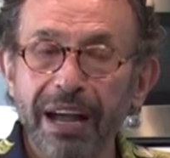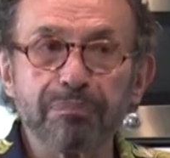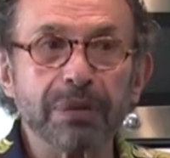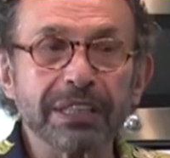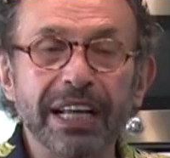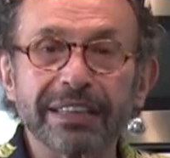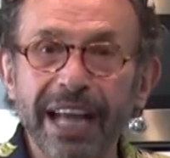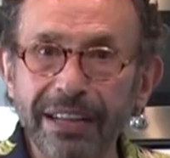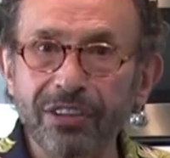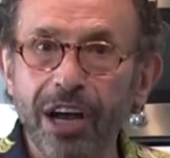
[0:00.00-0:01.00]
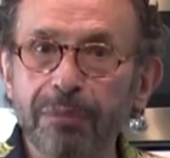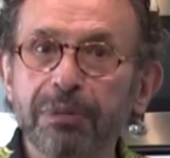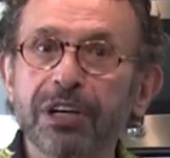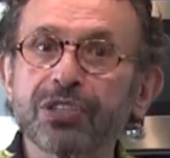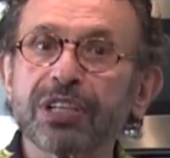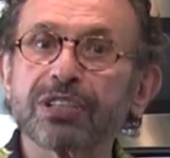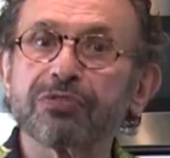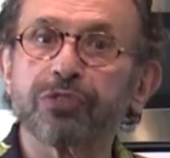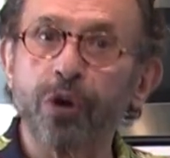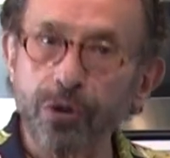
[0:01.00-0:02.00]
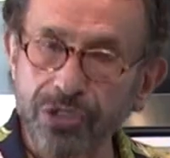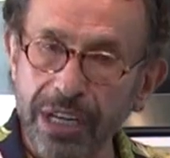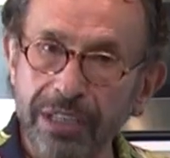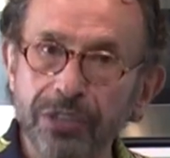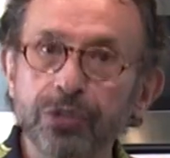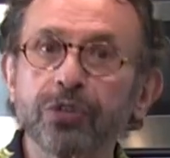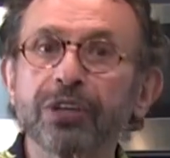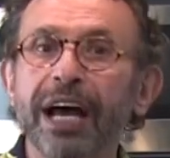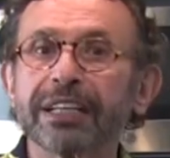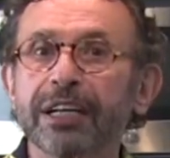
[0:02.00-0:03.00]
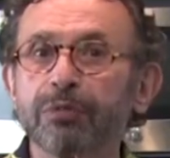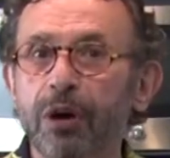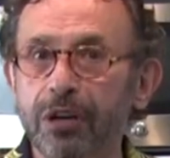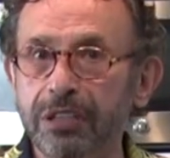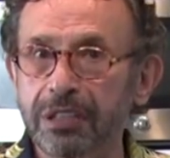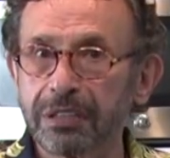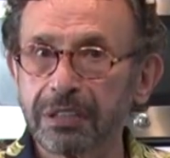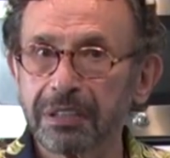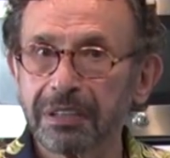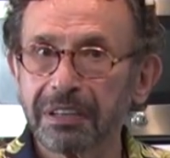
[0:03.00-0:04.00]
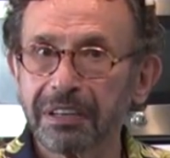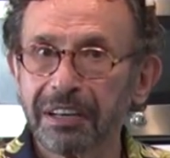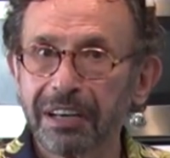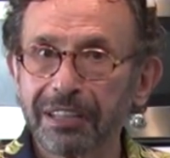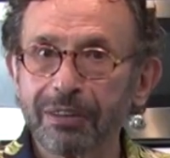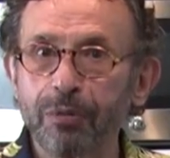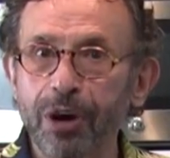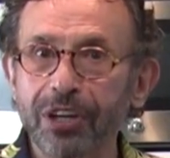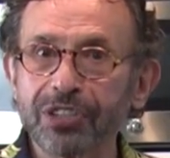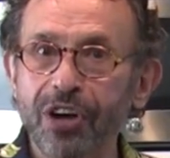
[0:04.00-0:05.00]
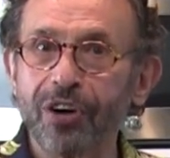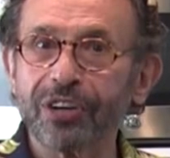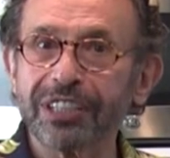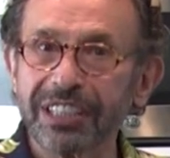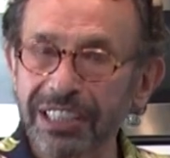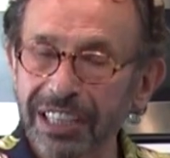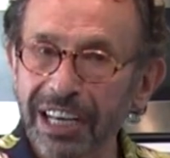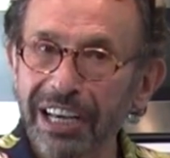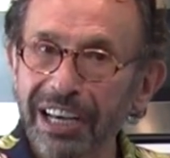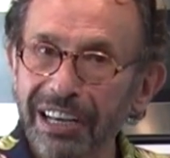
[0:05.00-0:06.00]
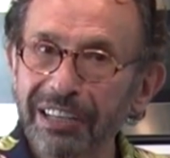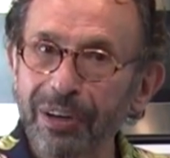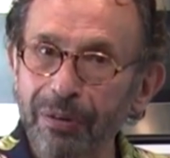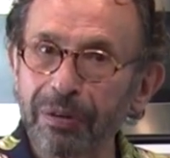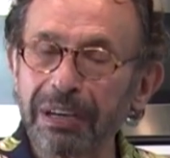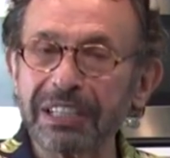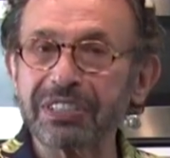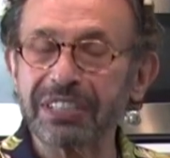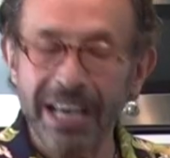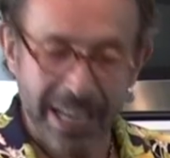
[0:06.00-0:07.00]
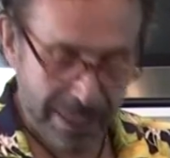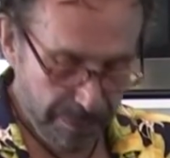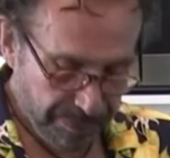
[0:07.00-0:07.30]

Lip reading: But at that time, because it's frozen, you don't add any water. The water is already, it's there.